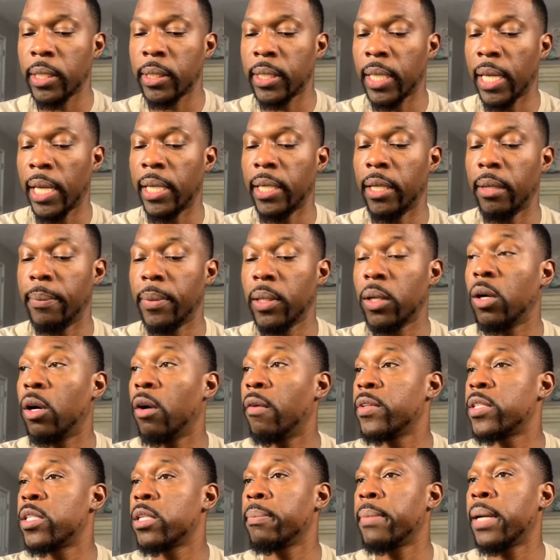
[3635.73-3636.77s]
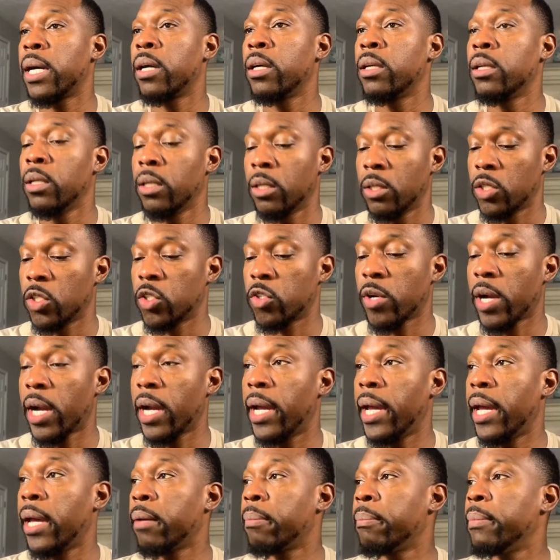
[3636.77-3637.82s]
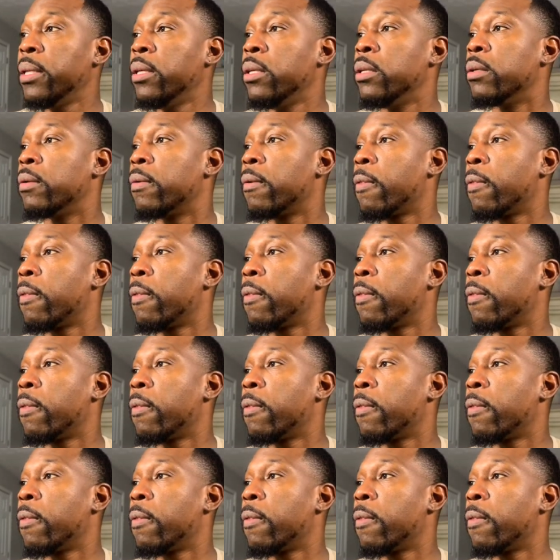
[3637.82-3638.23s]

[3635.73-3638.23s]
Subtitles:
thing, let me go over to my Try Hack Me.